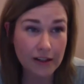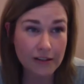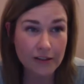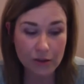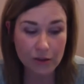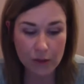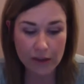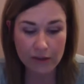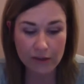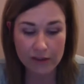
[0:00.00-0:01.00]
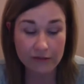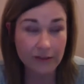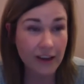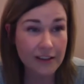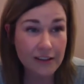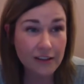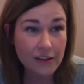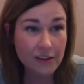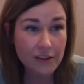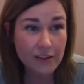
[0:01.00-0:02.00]
So whether it's
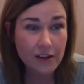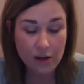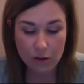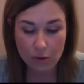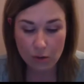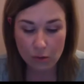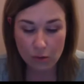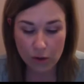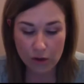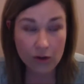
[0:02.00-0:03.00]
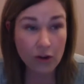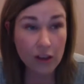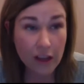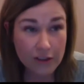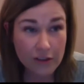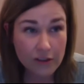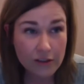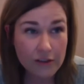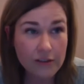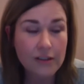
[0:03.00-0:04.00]
vascular or
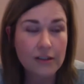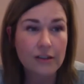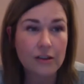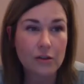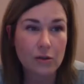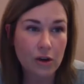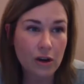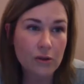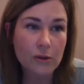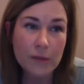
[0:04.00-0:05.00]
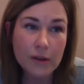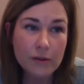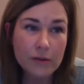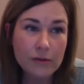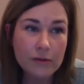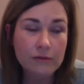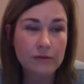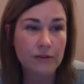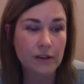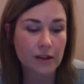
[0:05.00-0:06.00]
neurological or autoimmune,
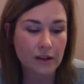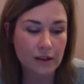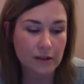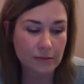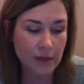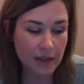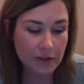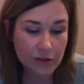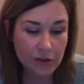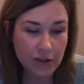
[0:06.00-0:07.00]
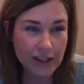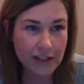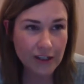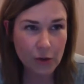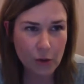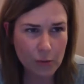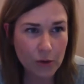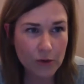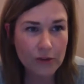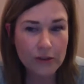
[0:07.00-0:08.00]
endocrine,
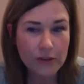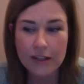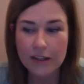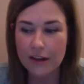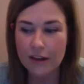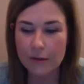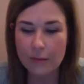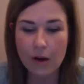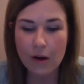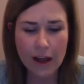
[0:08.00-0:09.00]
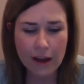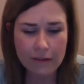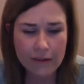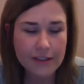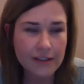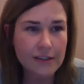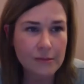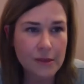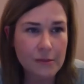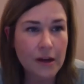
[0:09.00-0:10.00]
hormonal, every system
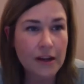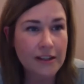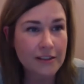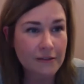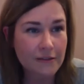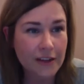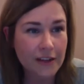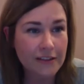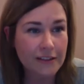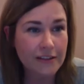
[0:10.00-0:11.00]
in the body is affected.